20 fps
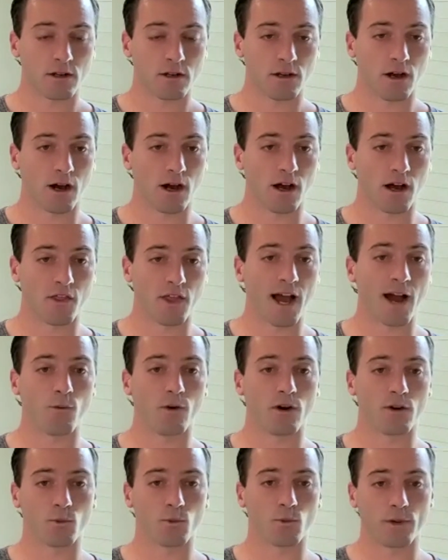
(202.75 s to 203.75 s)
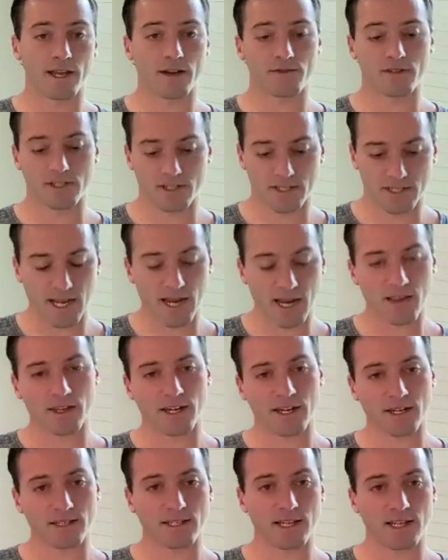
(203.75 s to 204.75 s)
That one we have to stay the
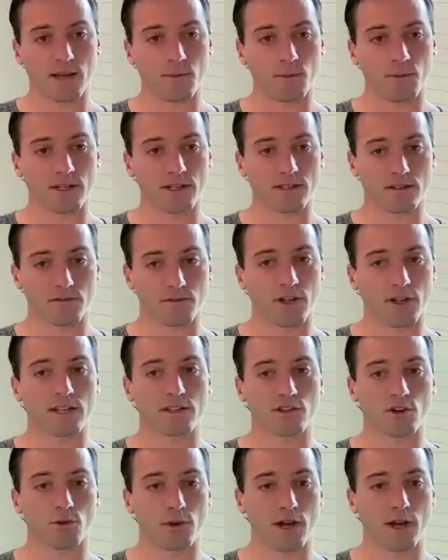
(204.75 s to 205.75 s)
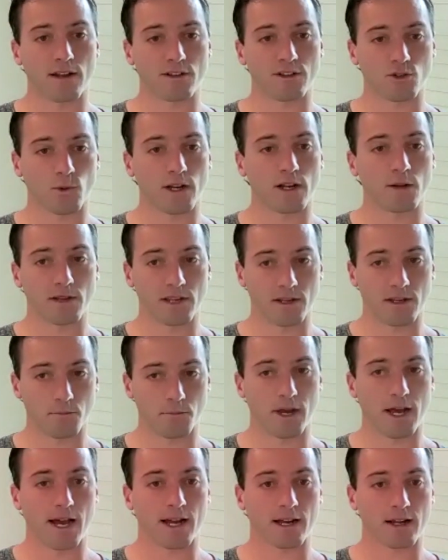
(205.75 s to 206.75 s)
next day because the flight's so bad. So we end up getting
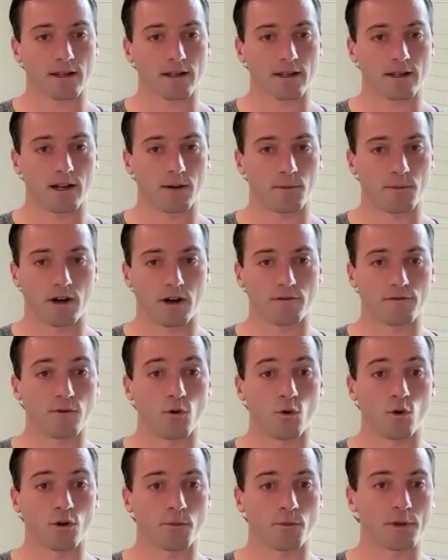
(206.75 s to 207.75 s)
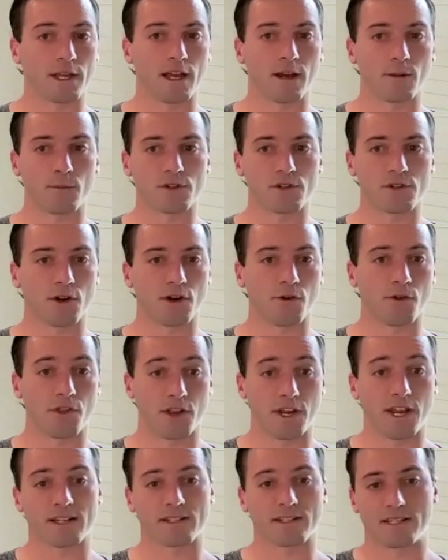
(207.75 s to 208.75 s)
back at about 4 p.m. or so the
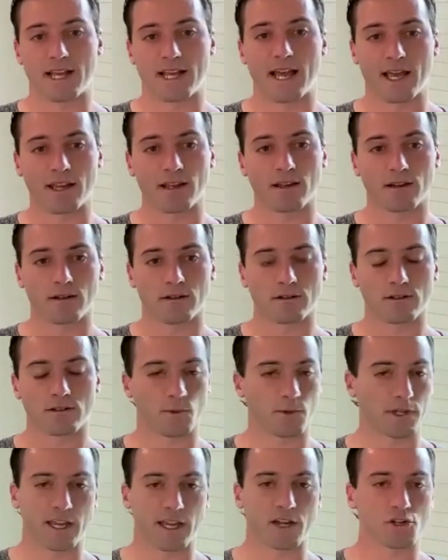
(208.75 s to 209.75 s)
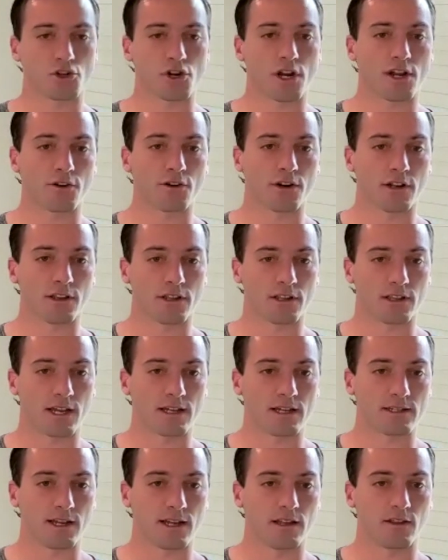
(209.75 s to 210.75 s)
next day. So we can't train or anything
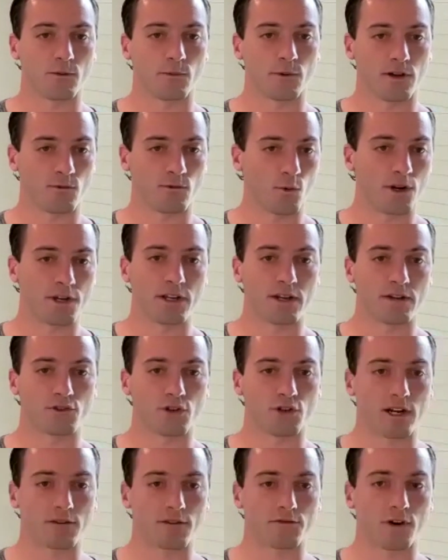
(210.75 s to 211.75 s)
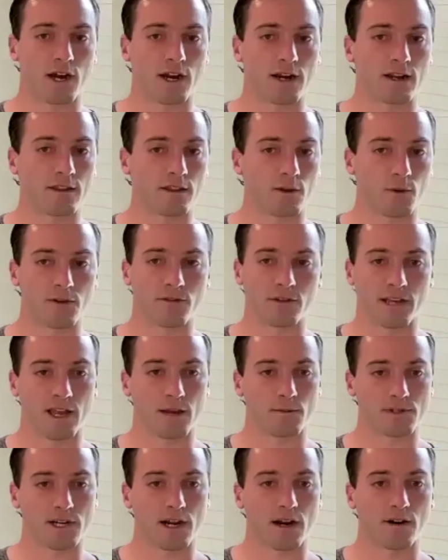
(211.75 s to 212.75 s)
that day. Then we have one day of training Friday, and then we have a
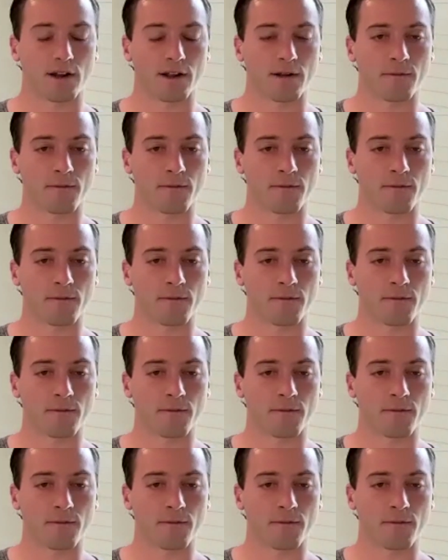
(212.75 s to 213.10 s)
game Saturday.